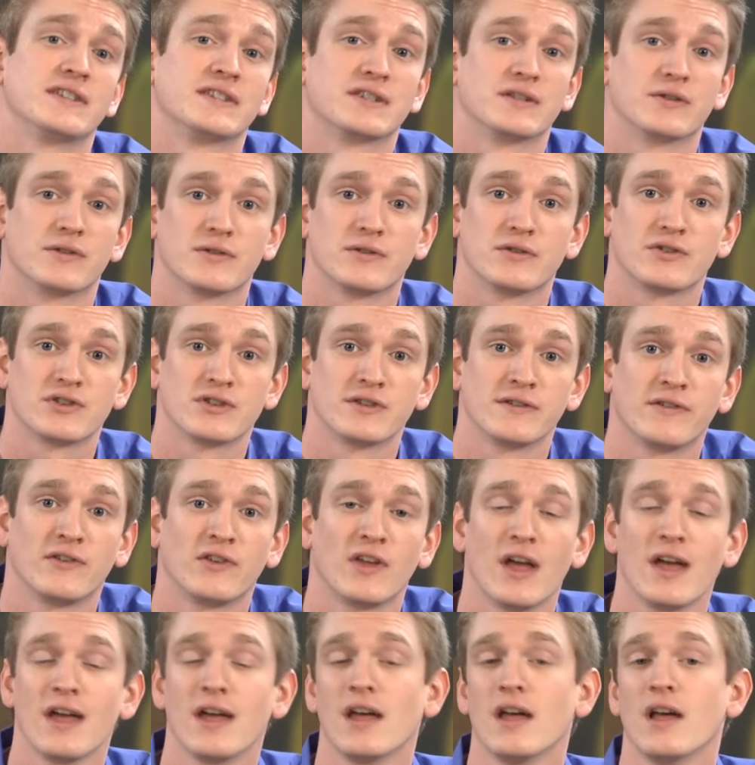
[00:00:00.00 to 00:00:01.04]
solutions.
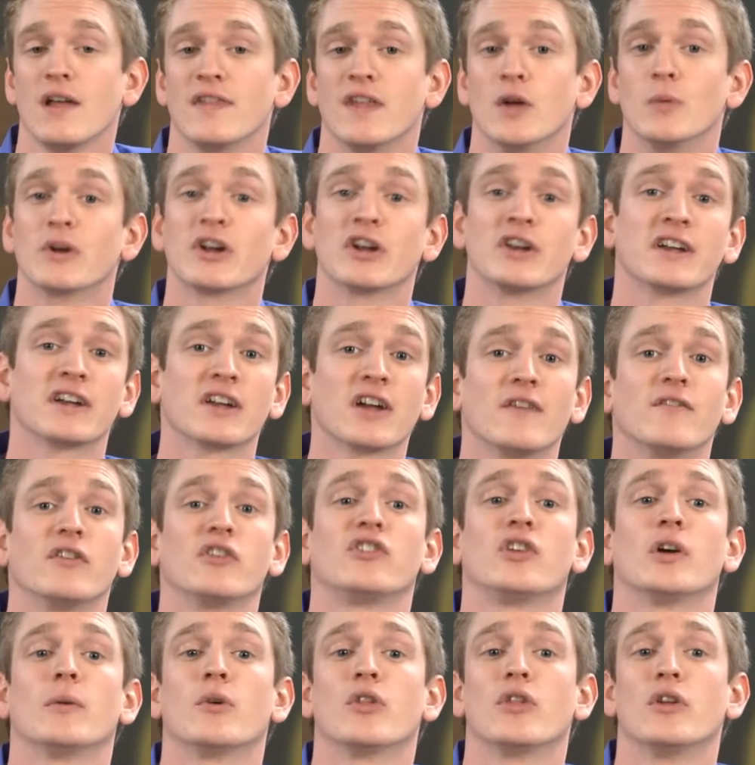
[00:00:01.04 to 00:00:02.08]
Then we're going to cover
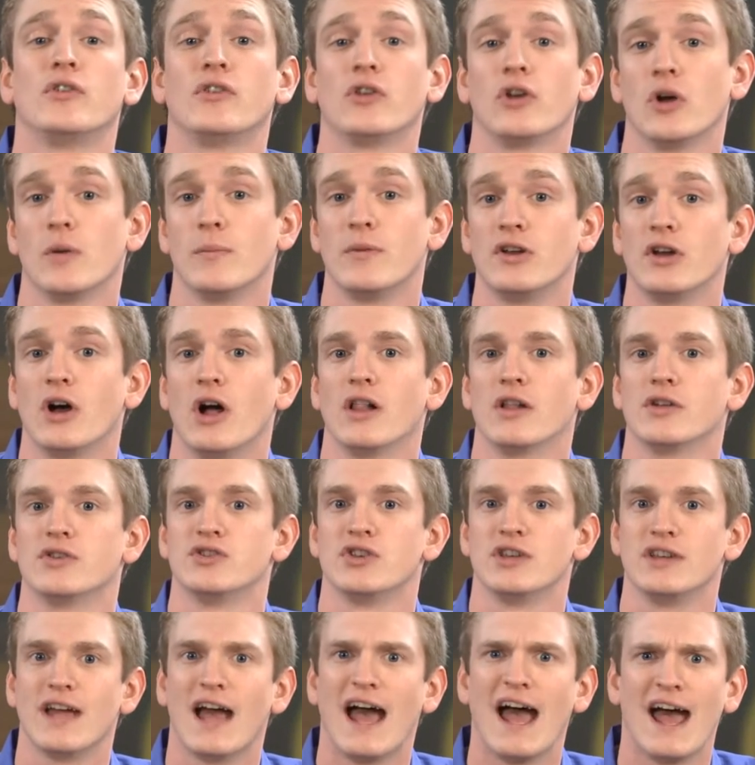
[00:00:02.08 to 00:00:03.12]
some of the
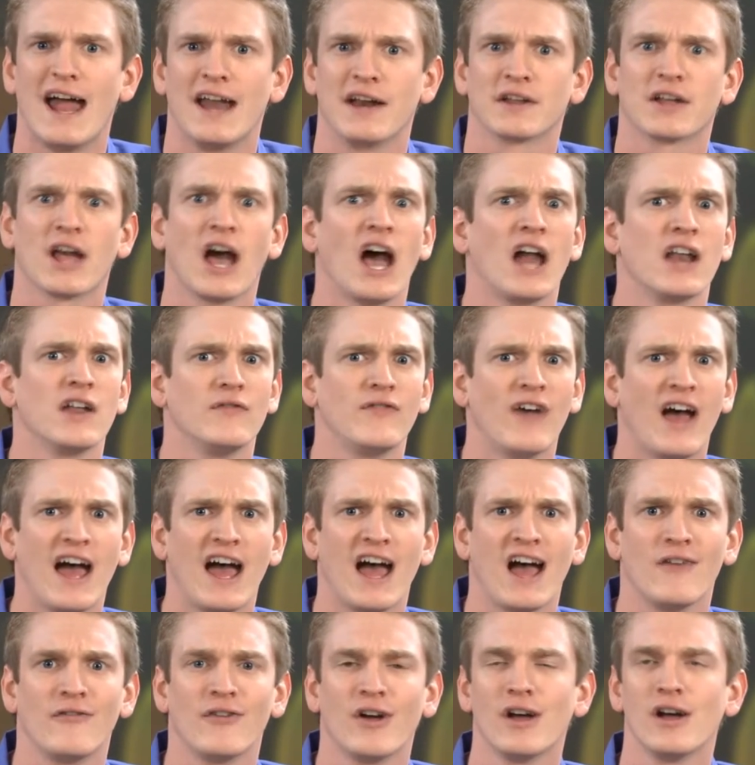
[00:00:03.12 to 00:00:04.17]
terminology and kind of
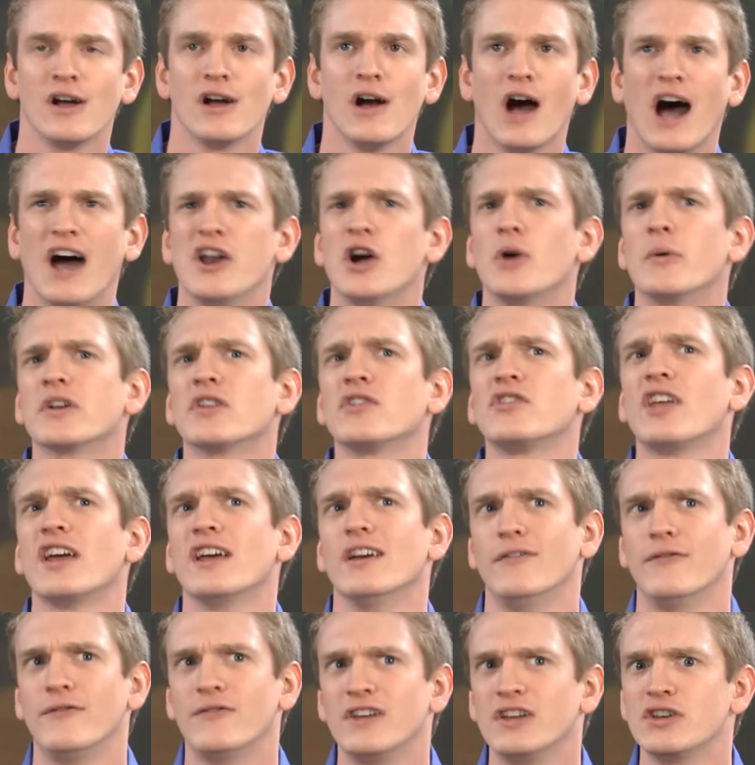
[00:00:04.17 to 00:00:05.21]
have, I don't want to say
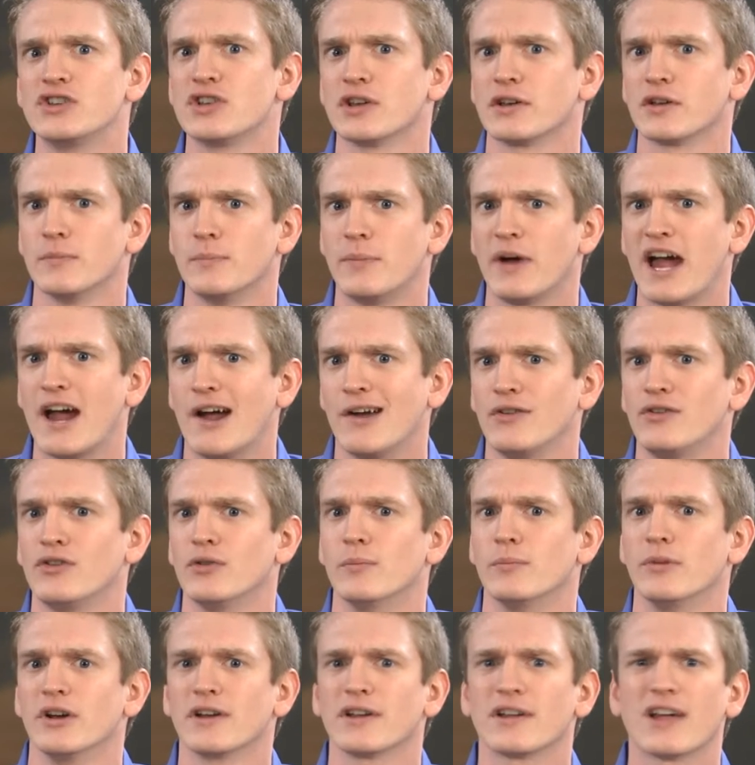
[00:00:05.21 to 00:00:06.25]
a feature
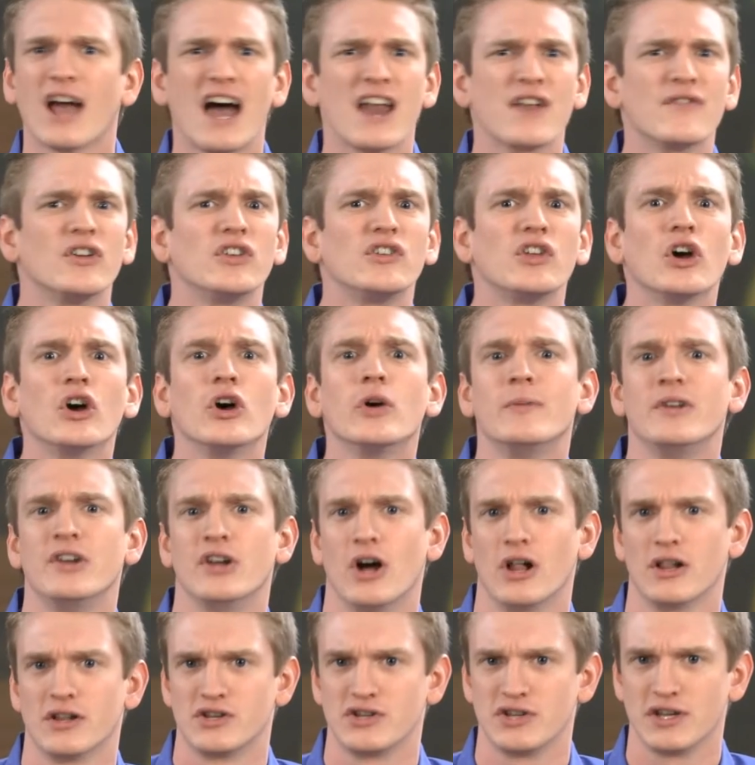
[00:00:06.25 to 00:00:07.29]
comparison, but kind of a
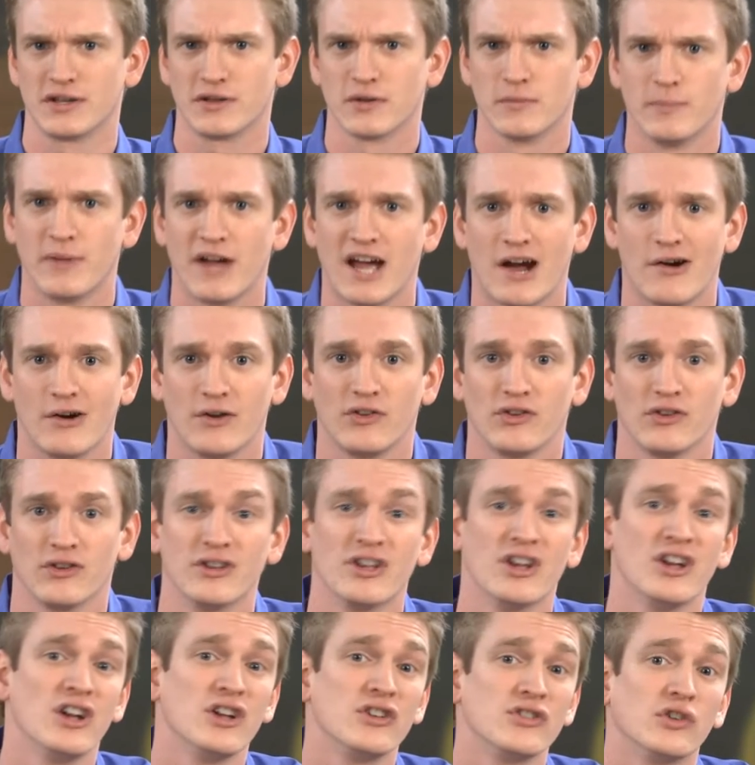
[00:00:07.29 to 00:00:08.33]
terminology comparison,
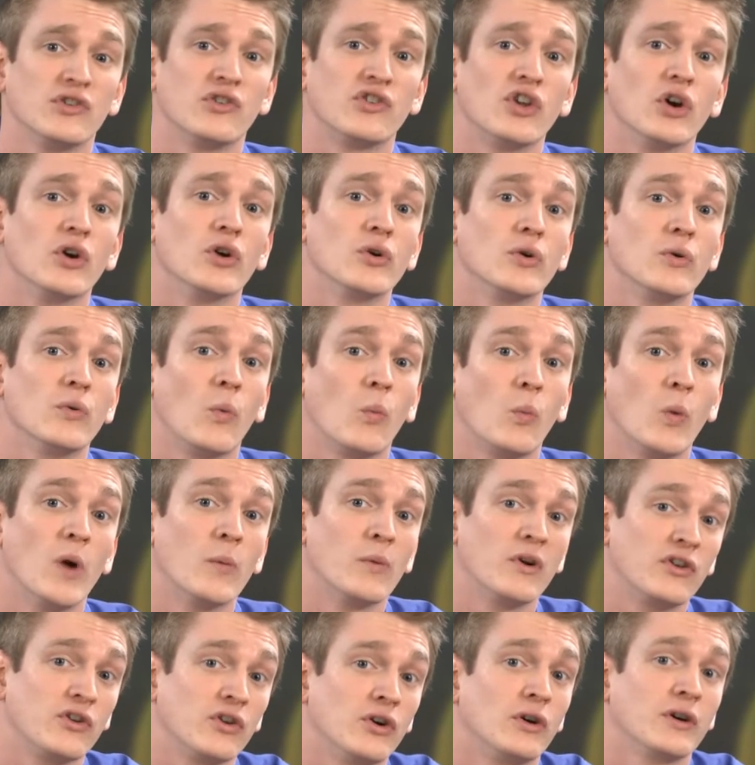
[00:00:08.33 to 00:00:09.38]
just so when
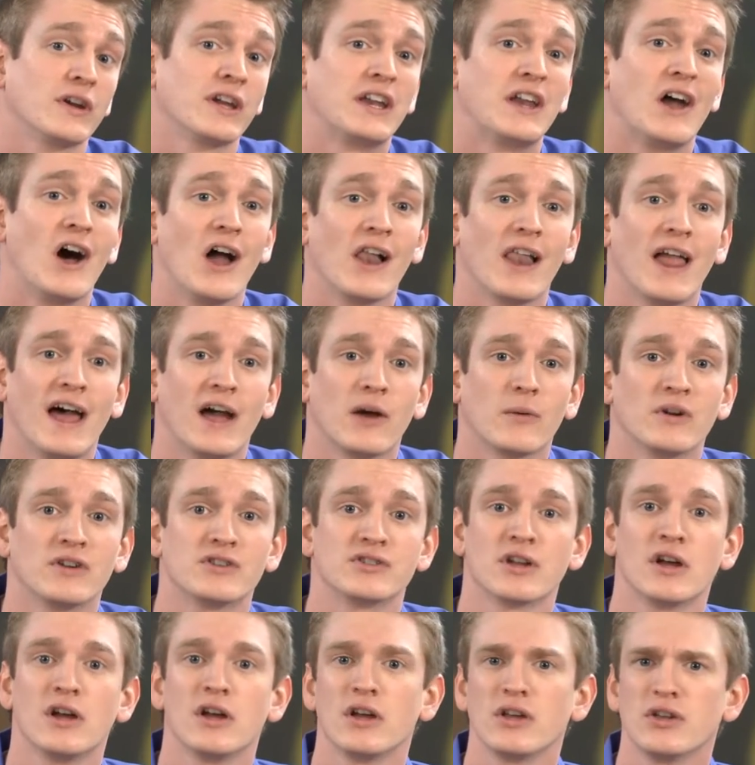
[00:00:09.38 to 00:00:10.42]
we're talking our
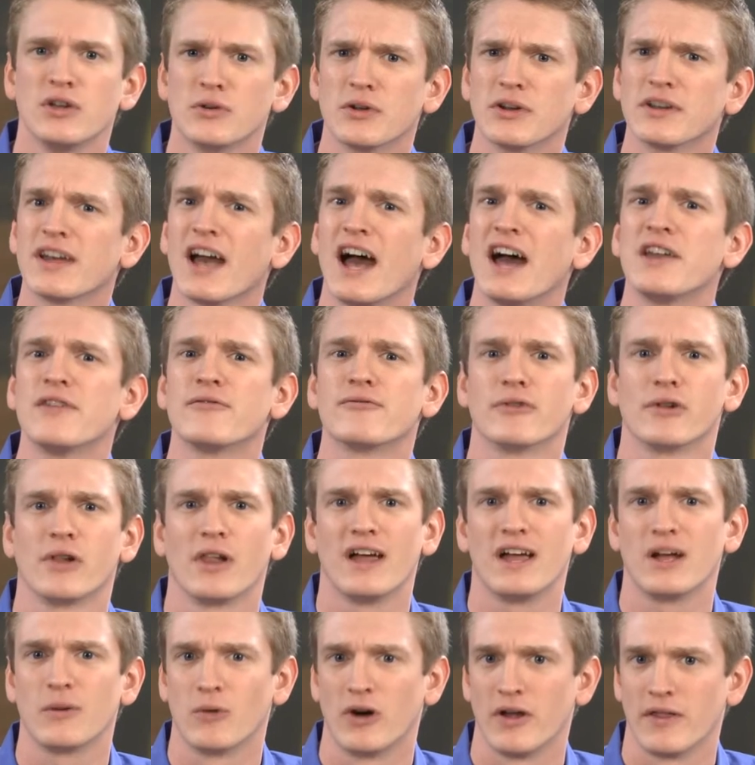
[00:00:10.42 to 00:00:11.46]
language, you can kind of
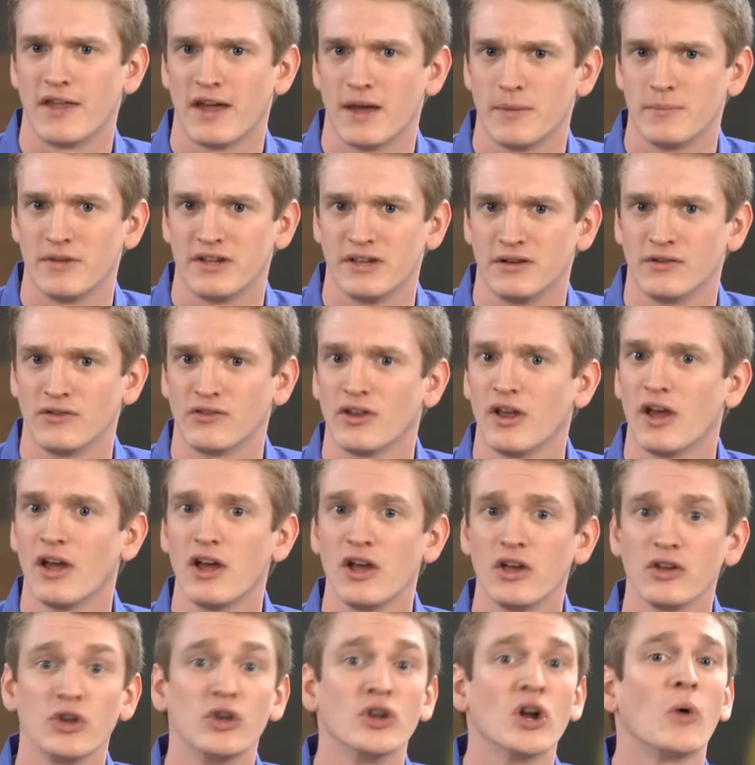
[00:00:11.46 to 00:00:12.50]
relate what that means.
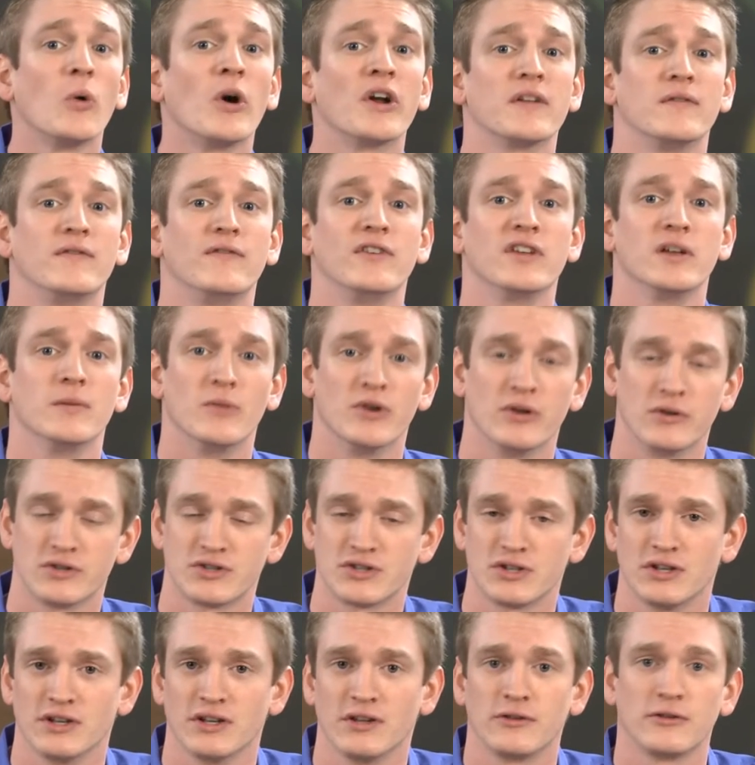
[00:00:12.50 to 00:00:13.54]
You know what a
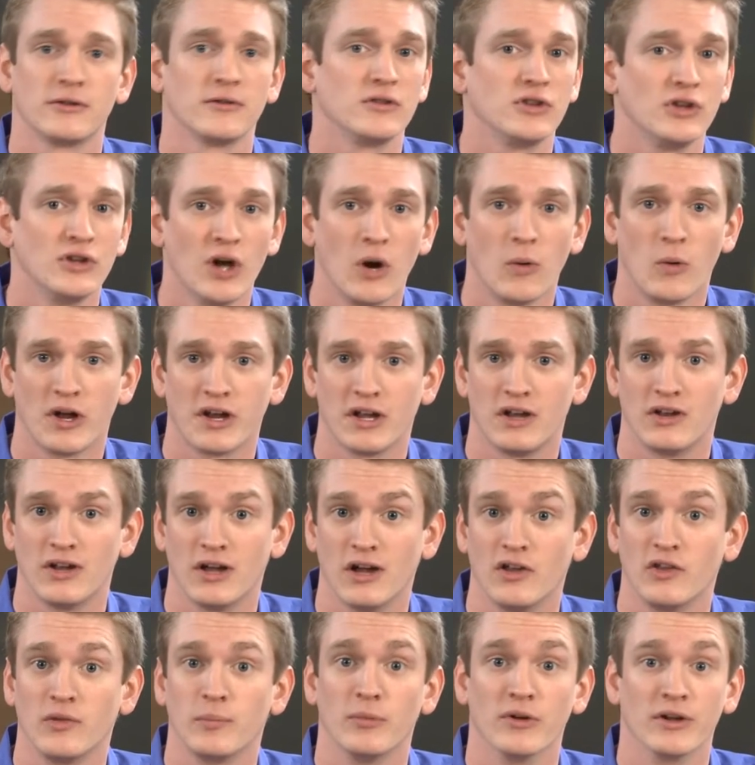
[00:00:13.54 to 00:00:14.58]
vMotion is, you know what it
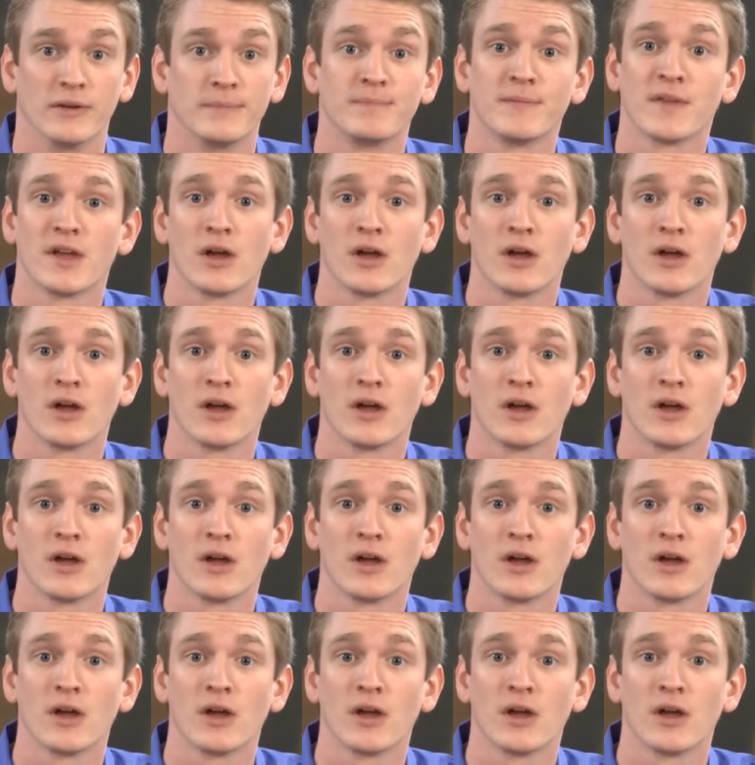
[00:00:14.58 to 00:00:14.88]
does, but